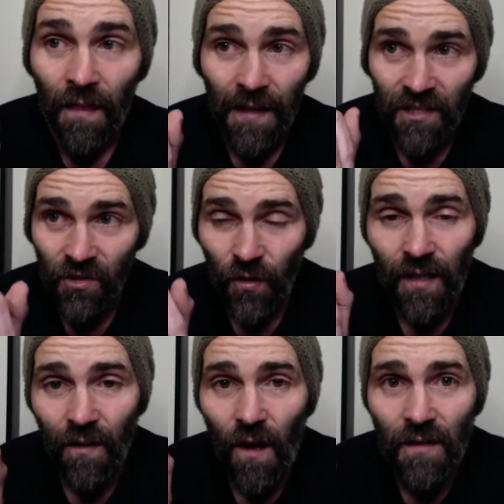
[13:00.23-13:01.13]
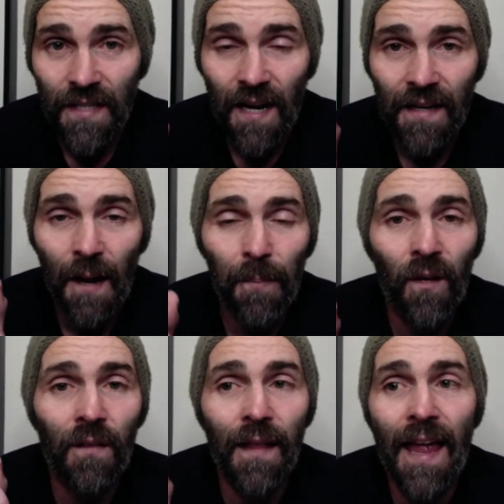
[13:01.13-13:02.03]
this strict lockdown happened
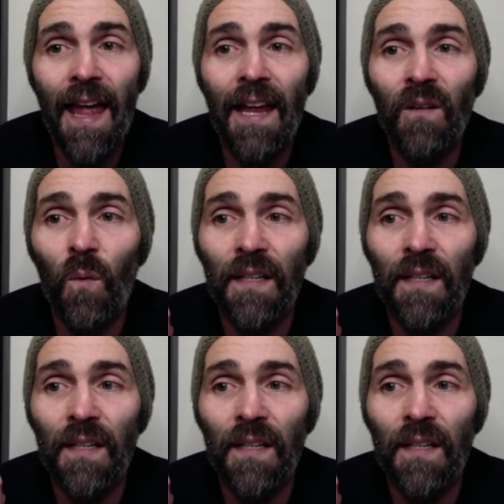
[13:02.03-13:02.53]
on land